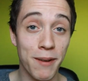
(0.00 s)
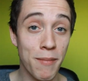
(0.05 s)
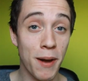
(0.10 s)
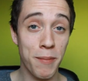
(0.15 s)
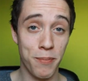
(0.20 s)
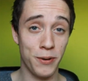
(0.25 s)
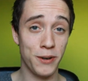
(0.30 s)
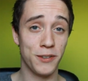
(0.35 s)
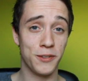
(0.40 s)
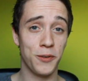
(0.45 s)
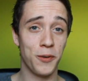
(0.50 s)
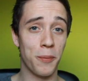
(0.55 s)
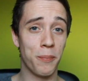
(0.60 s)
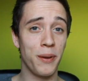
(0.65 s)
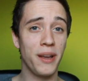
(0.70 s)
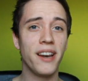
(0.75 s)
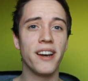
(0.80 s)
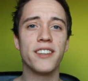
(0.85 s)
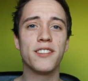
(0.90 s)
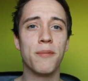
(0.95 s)
In my personal
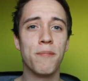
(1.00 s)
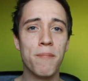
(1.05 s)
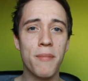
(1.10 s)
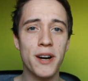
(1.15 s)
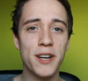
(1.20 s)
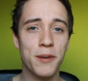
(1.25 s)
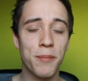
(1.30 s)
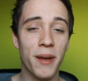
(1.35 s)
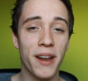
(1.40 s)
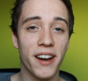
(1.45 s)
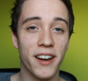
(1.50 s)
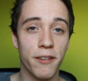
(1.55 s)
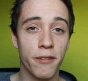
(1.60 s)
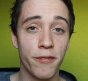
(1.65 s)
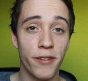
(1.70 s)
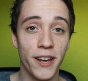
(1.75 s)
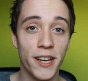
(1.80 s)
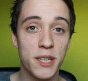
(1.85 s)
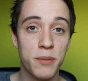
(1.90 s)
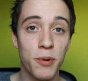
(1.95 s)
opinion, it's much better than
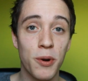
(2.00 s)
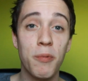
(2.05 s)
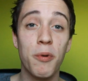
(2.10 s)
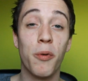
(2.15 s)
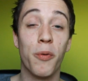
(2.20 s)
Facebook,